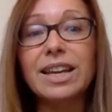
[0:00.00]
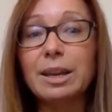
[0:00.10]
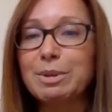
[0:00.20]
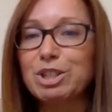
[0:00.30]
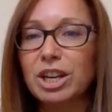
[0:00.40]

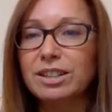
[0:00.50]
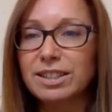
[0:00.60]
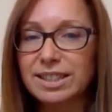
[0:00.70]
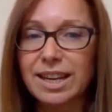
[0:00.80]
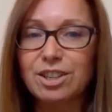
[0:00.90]
Imogen,
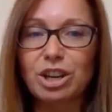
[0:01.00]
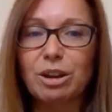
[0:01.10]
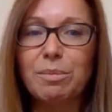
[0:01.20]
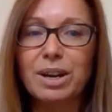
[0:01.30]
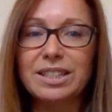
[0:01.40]
Sasha
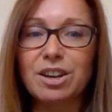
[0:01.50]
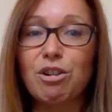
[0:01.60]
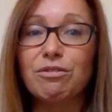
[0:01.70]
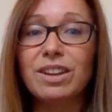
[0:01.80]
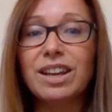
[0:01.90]
and
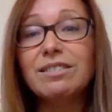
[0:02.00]
myself,